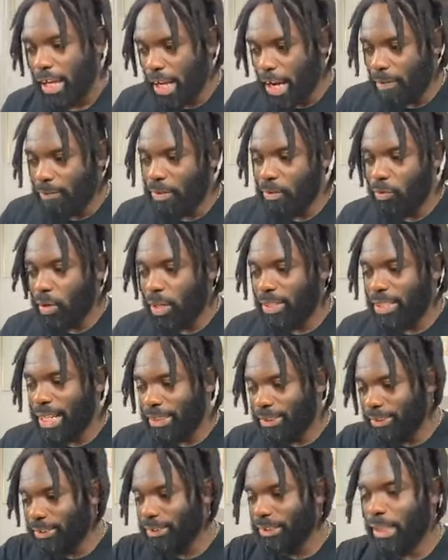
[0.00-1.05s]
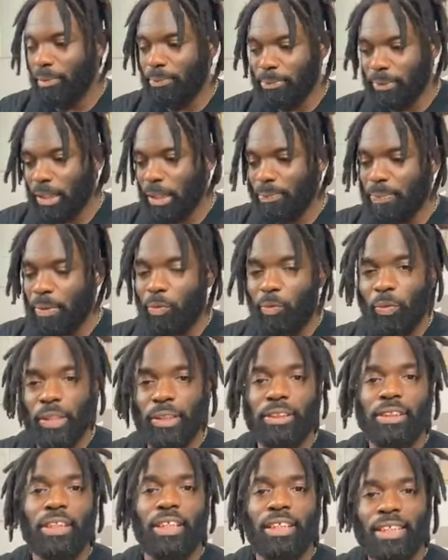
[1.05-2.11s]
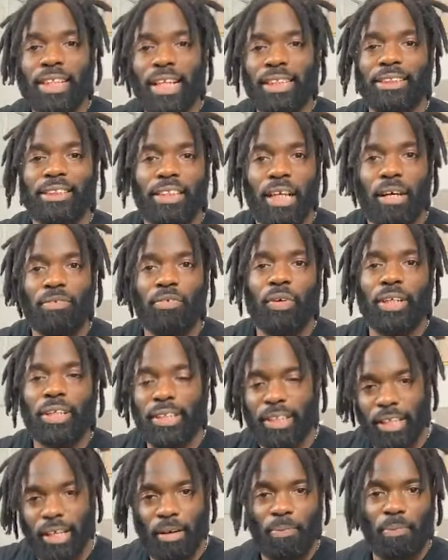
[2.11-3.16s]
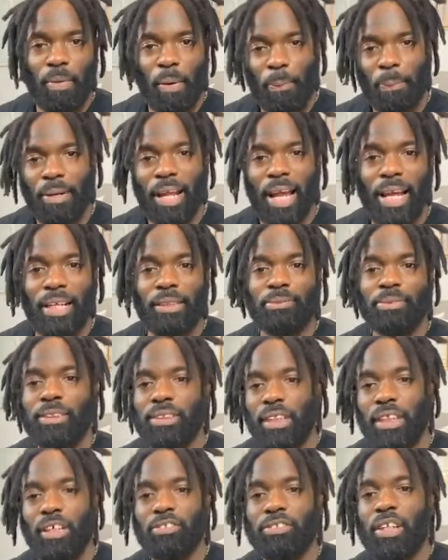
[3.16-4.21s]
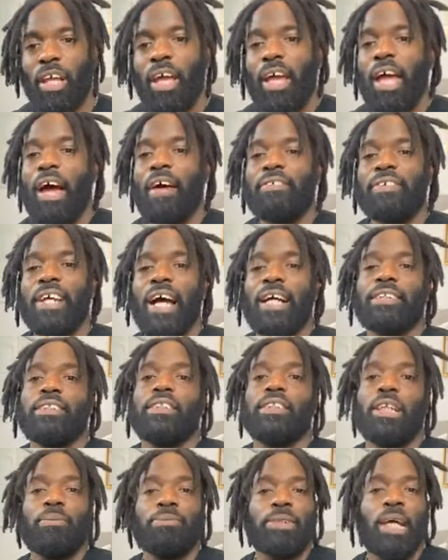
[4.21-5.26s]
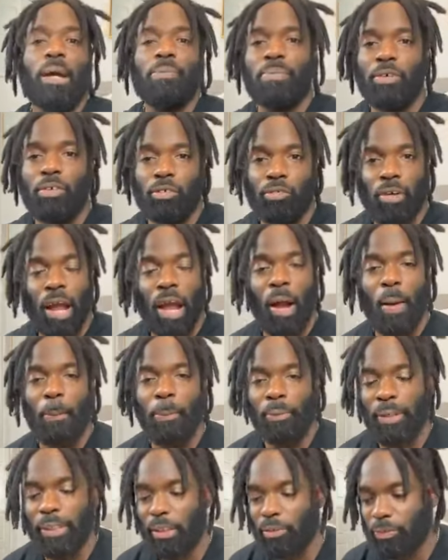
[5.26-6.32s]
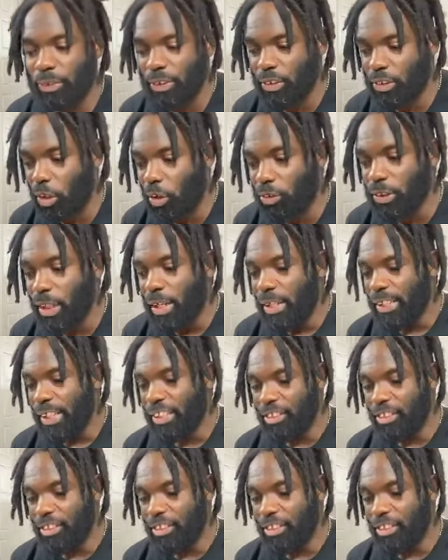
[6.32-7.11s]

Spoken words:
Everyone that stepped up and went to the next level and kept applying themselves have got some type of groundbreaking results.